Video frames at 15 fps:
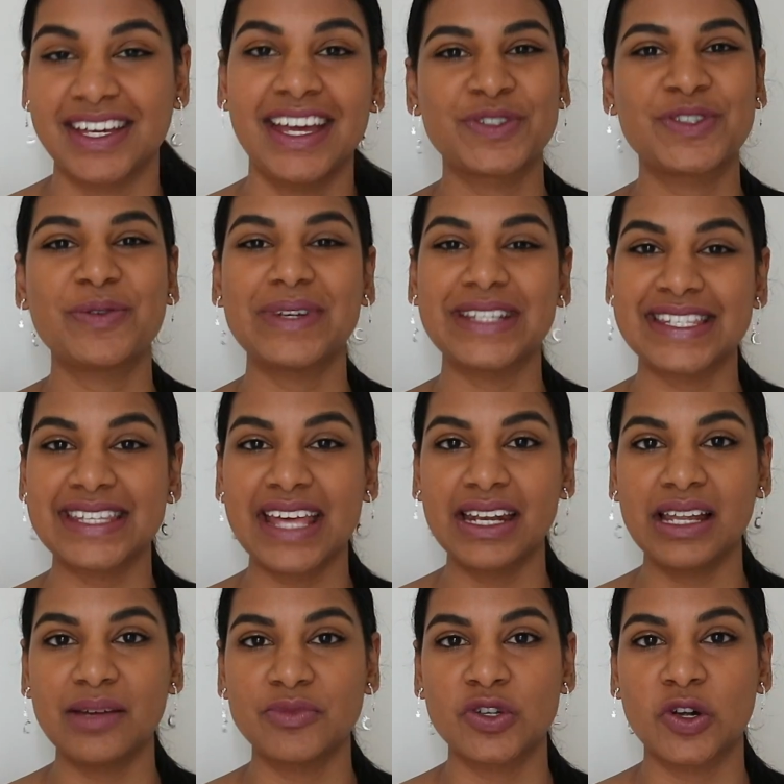So when
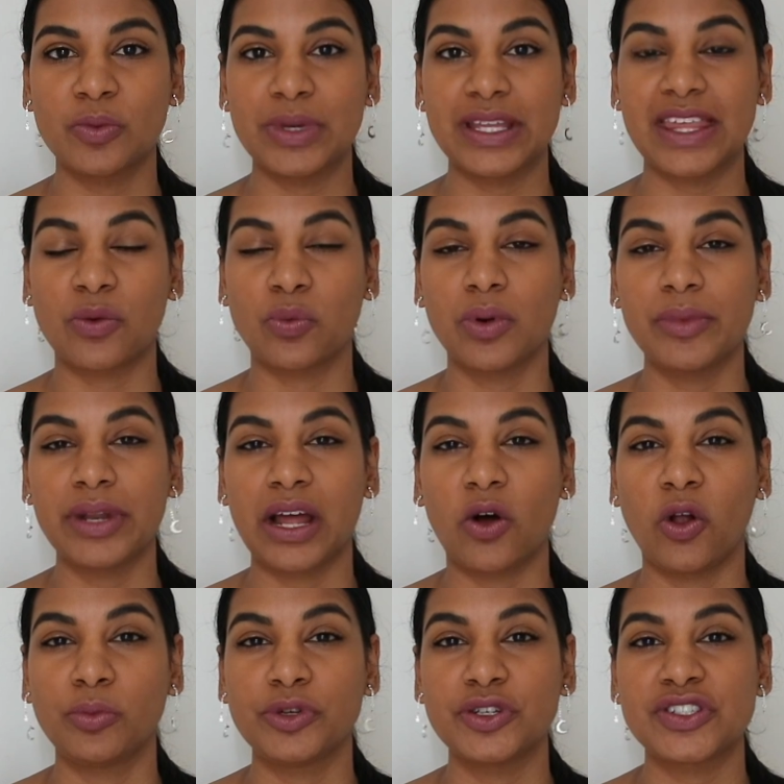Sunlam told me that women are
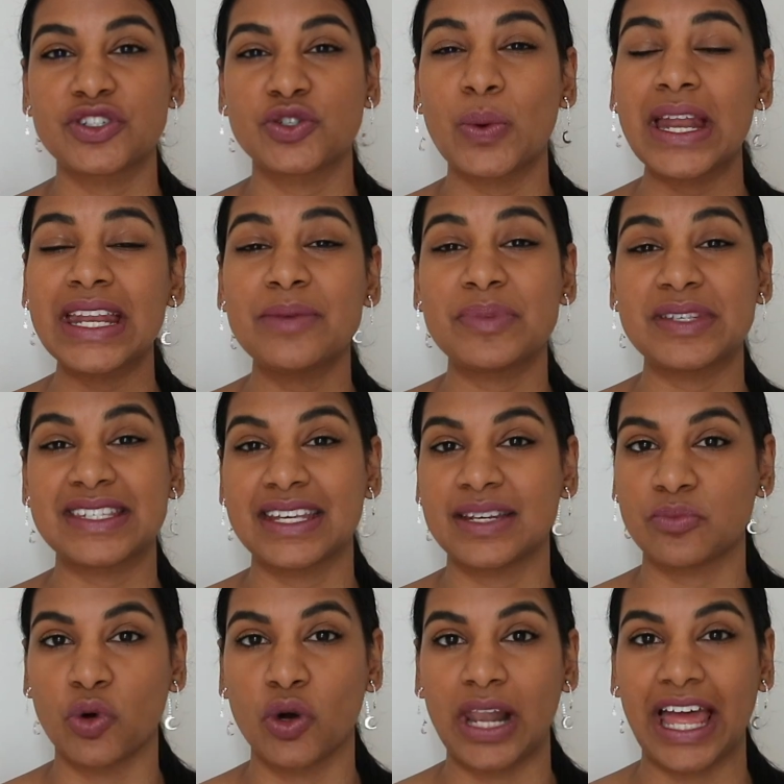almost
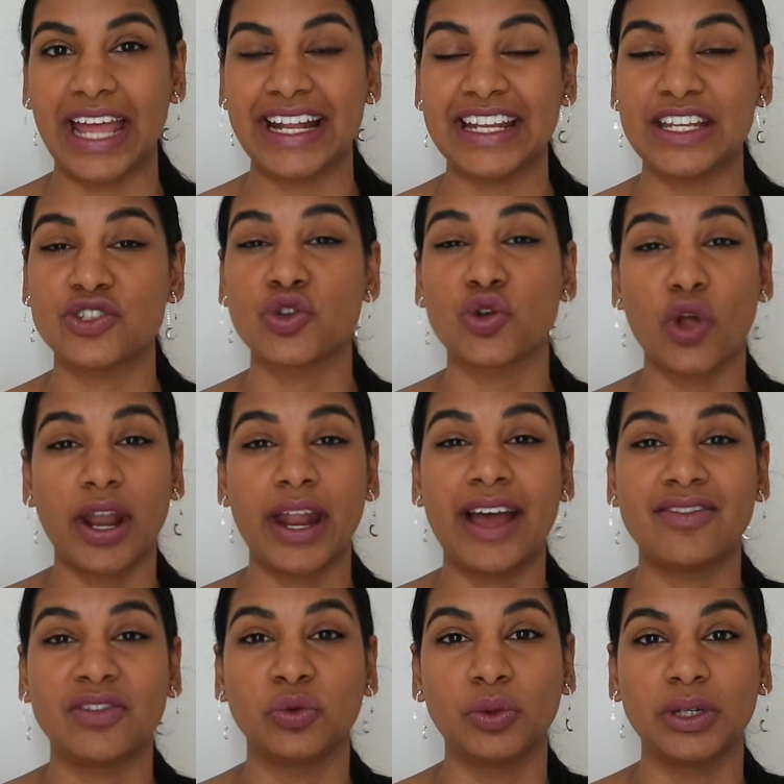20% more likely to not
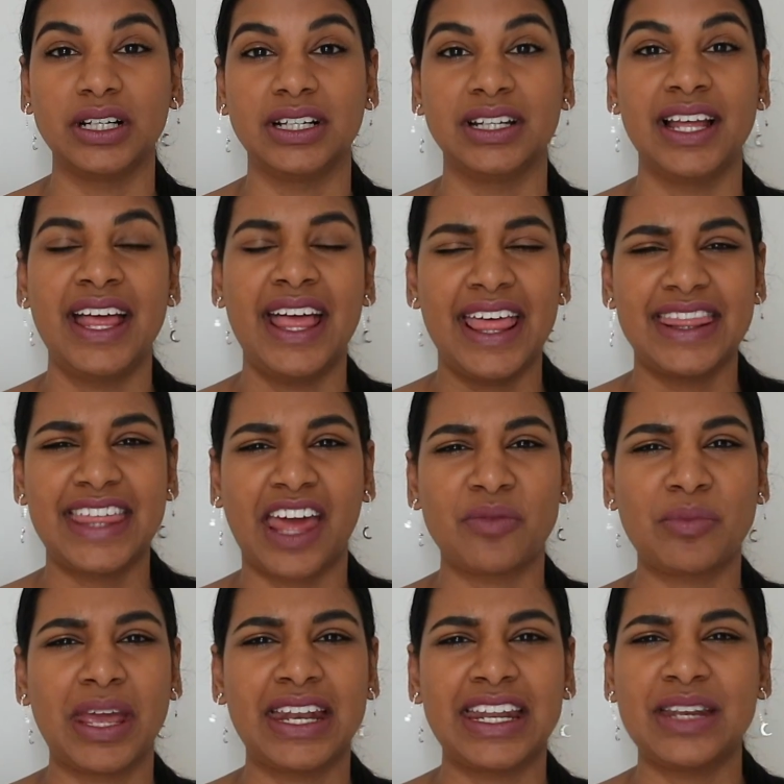have a will than
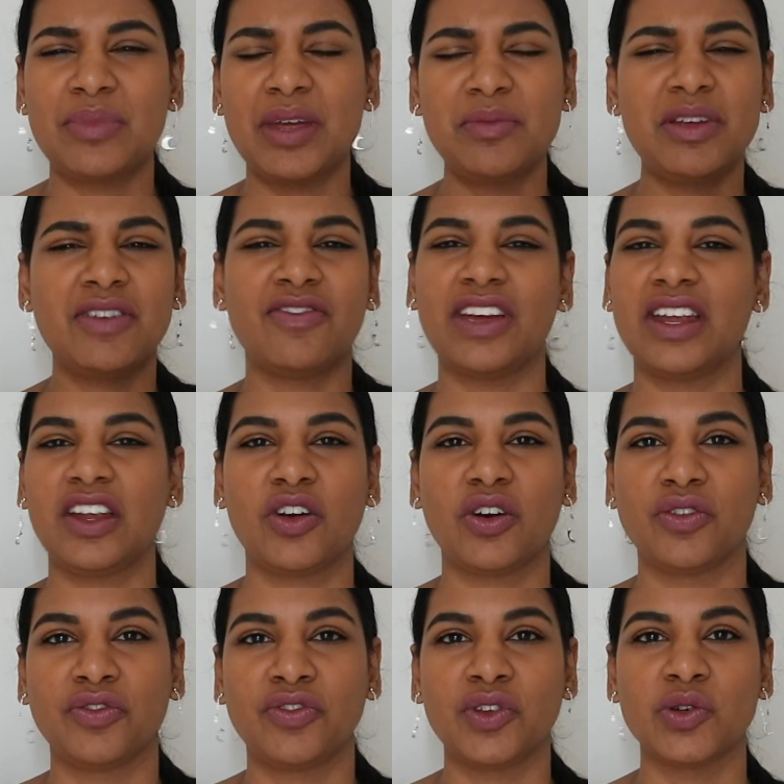men, it made me very
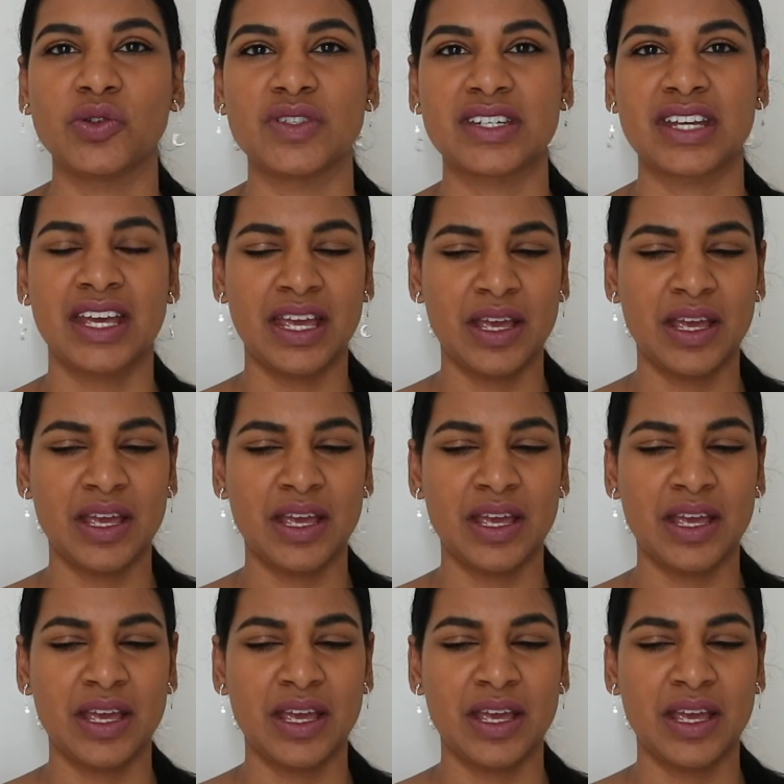confused.